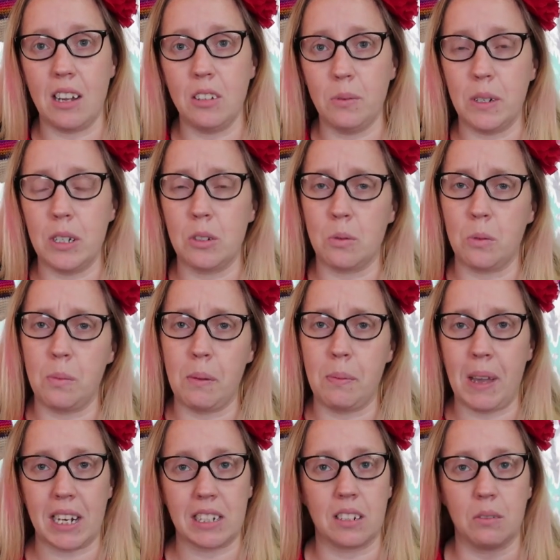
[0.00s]
how the winners will be
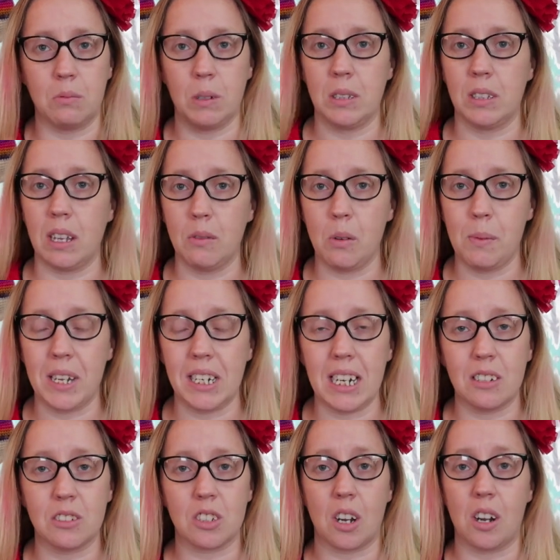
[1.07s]
picked, when they will be
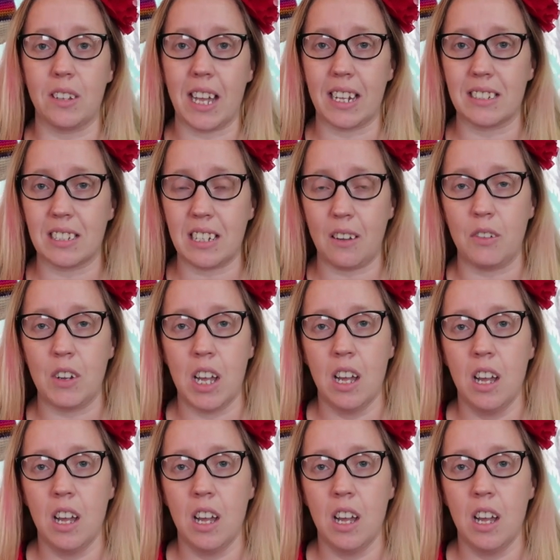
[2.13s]
announced, all that stuff,